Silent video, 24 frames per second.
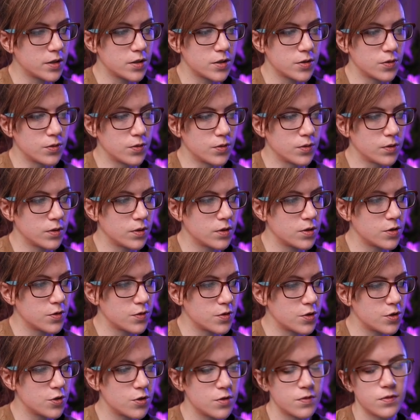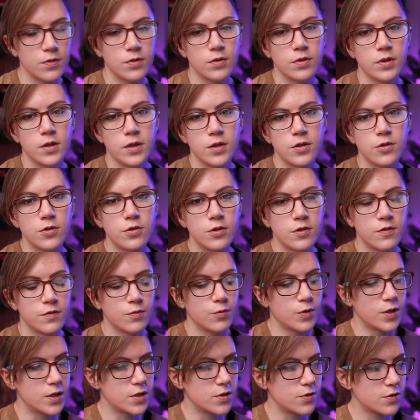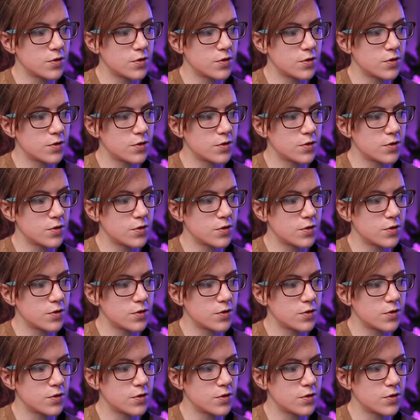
So it's useful in 2 different ways.